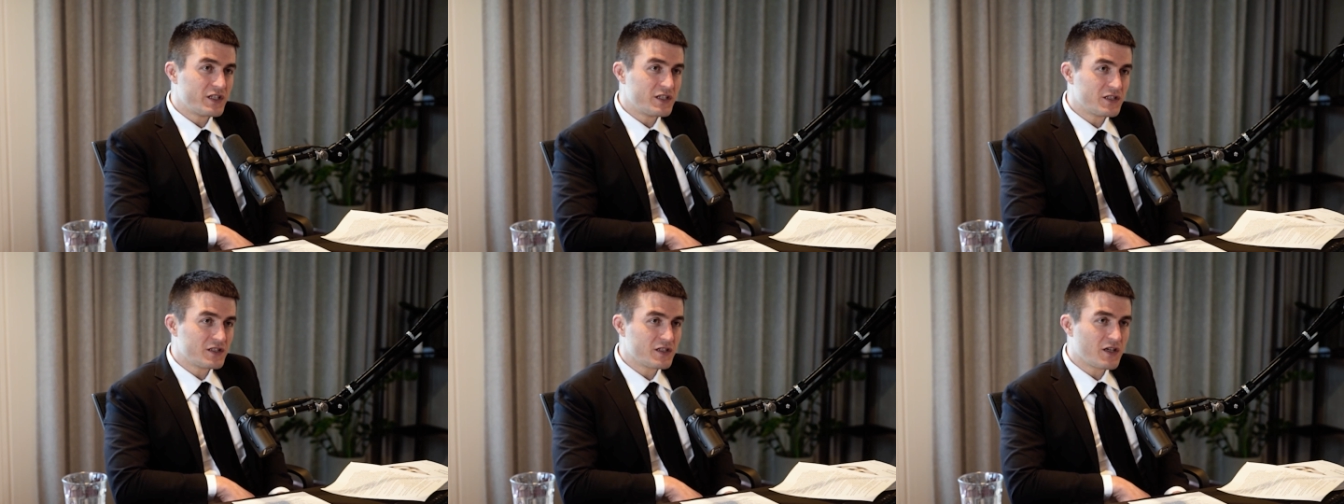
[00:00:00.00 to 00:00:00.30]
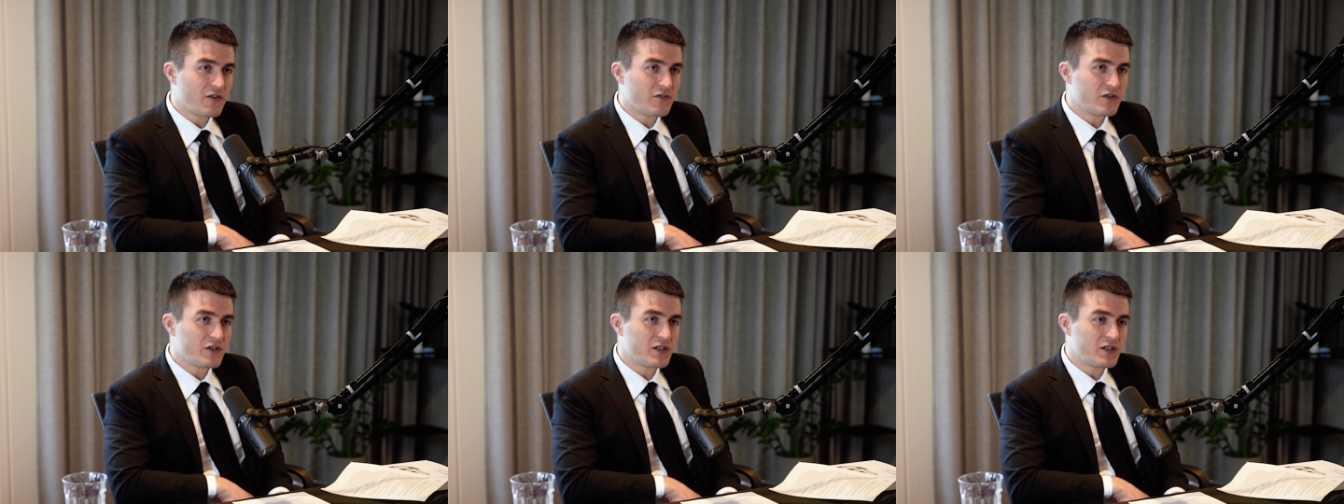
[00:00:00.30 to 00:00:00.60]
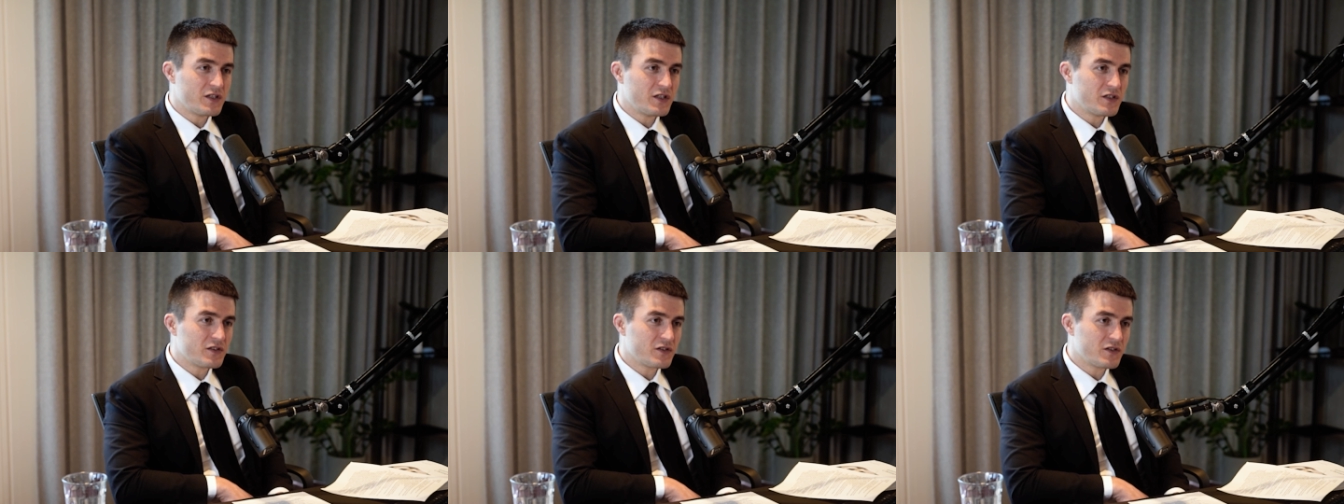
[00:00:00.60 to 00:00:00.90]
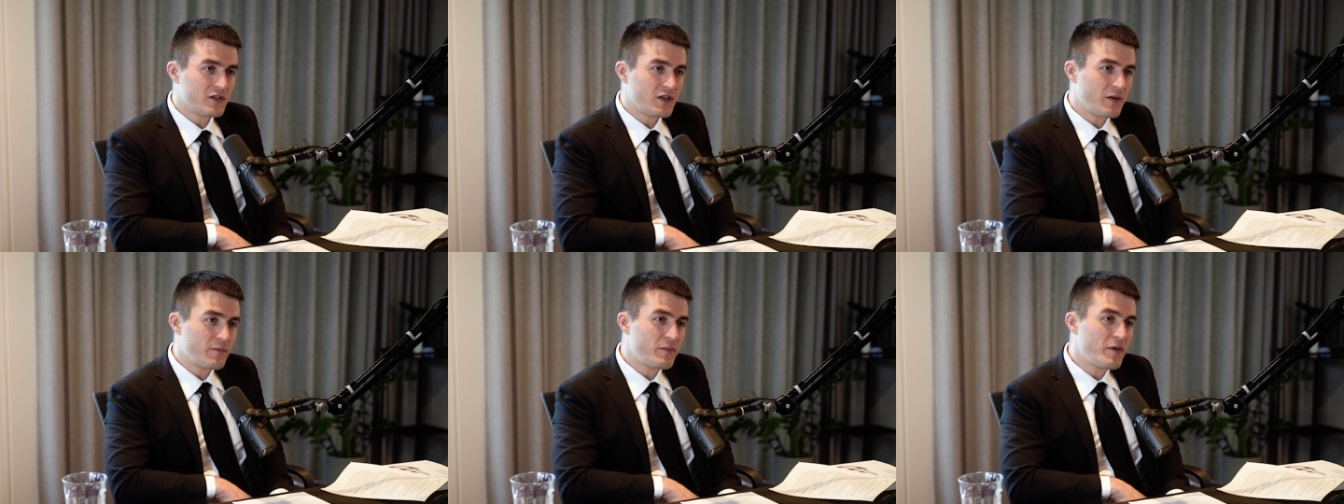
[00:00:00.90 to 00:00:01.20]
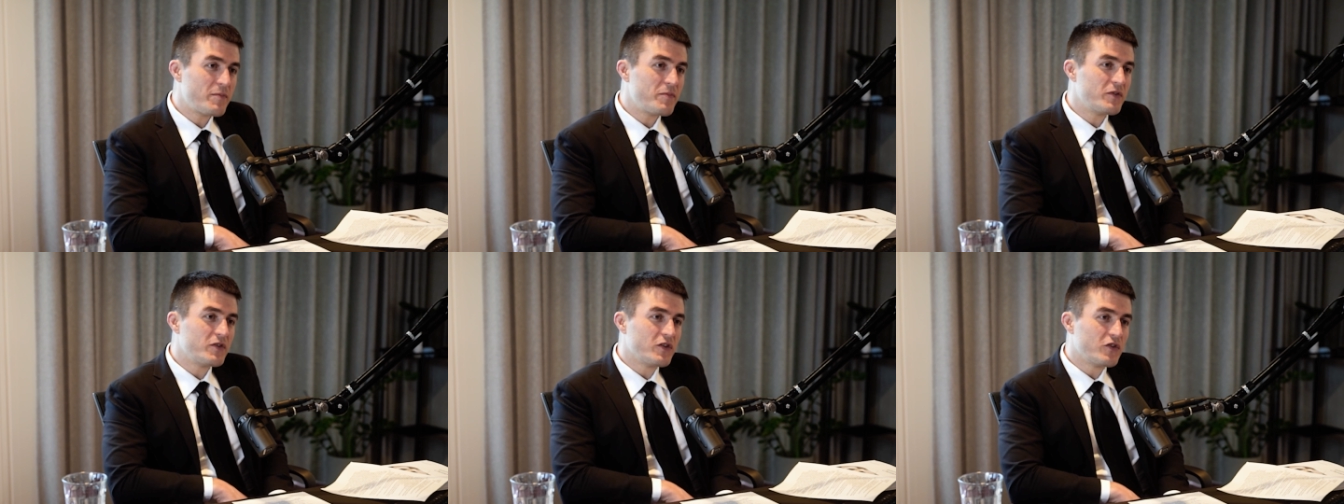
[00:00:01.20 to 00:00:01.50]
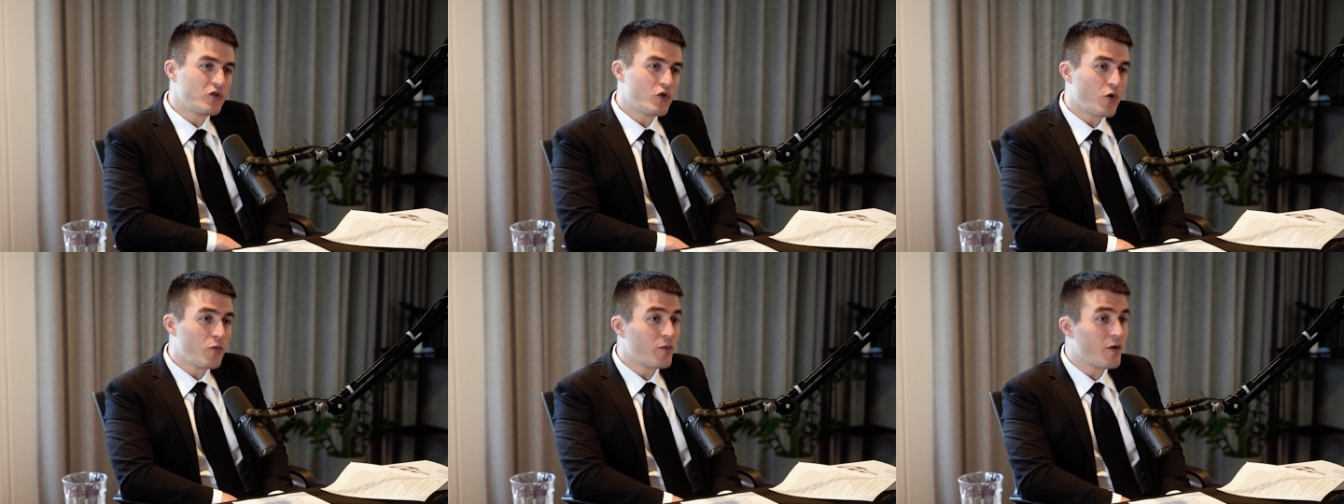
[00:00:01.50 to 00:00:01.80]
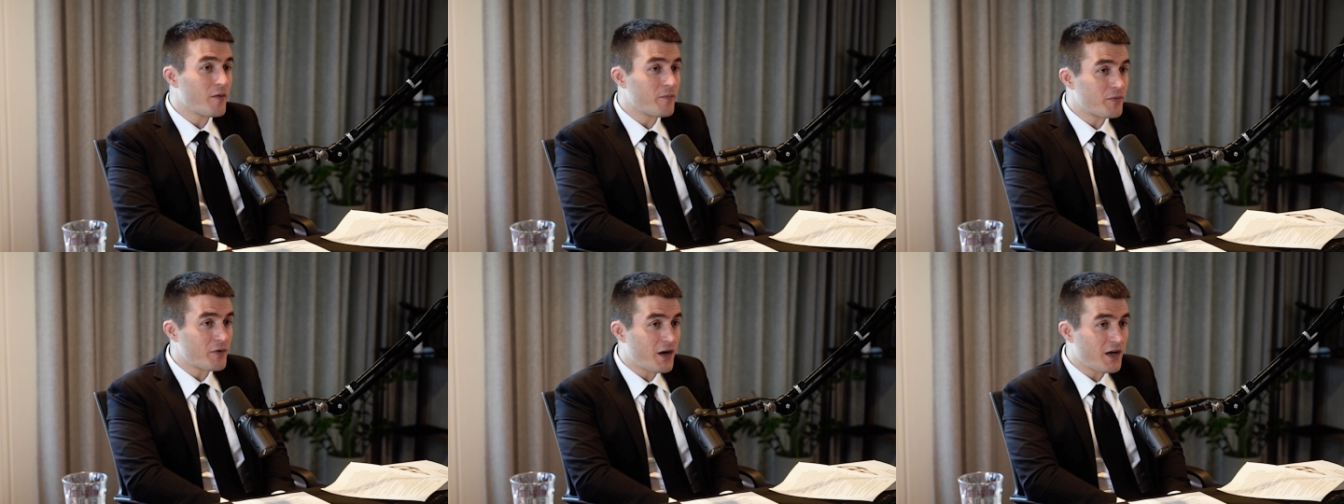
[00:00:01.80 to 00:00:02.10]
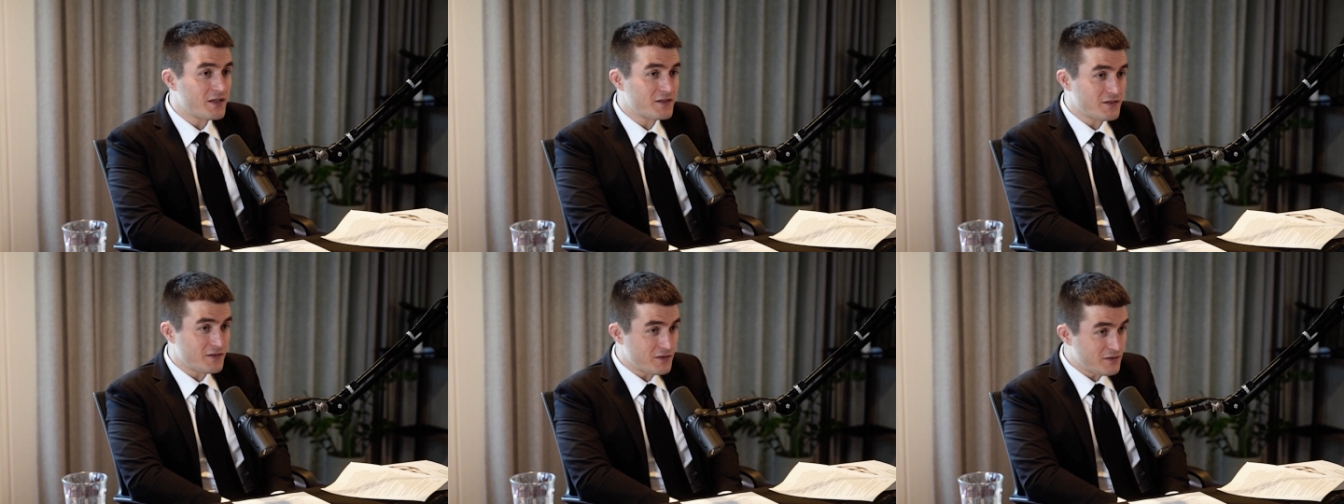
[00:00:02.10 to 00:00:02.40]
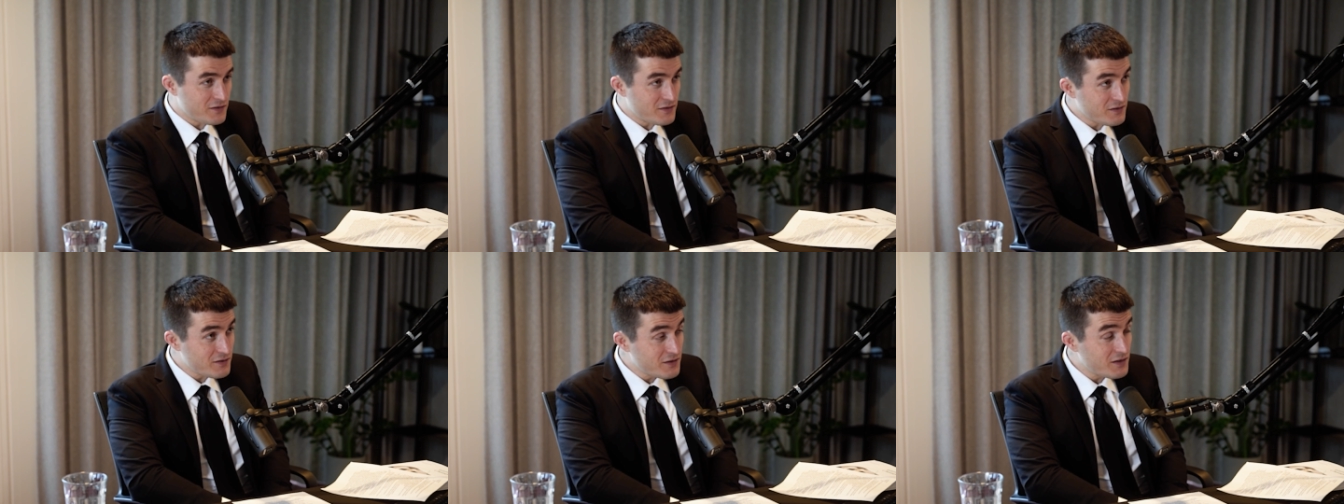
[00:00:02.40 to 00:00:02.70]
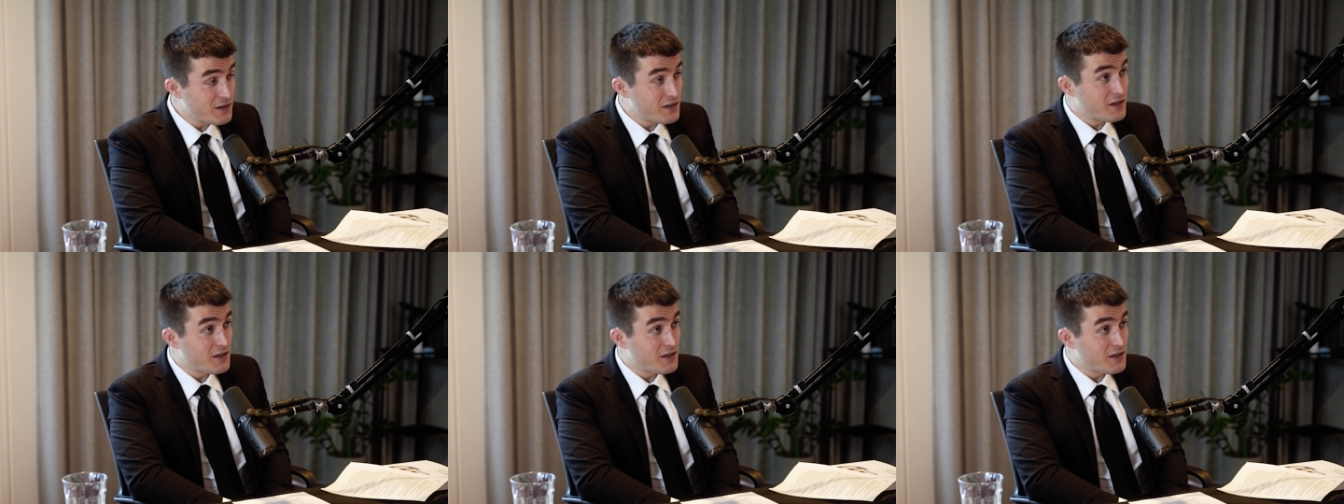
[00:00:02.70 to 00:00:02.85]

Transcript: discovered on the internet. Maybe the Nobel Prizes